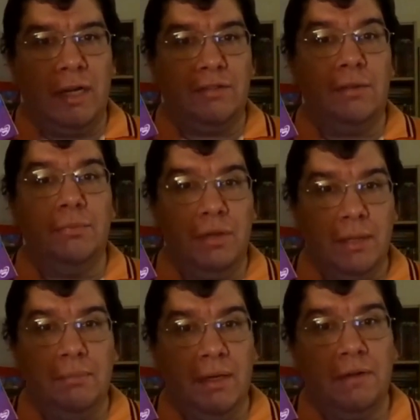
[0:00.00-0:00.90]
actually
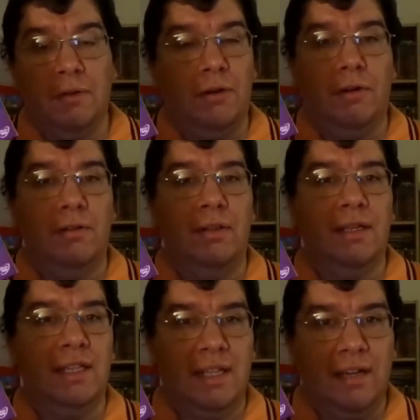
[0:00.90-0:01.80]
bringing back all
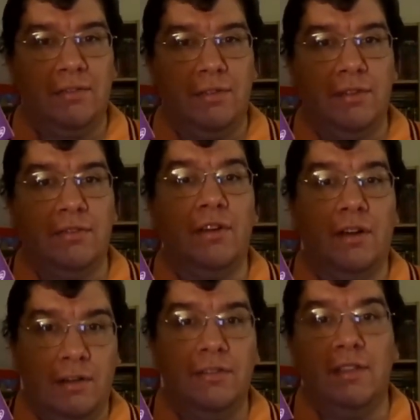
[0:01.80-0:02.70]
the classics
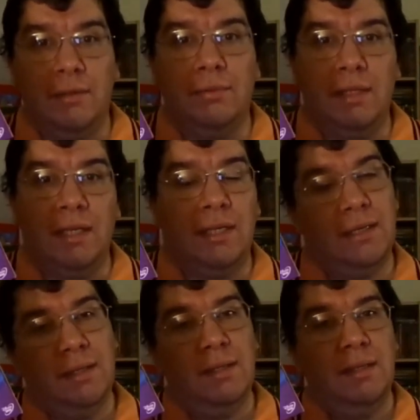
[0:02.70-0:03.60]
on DVD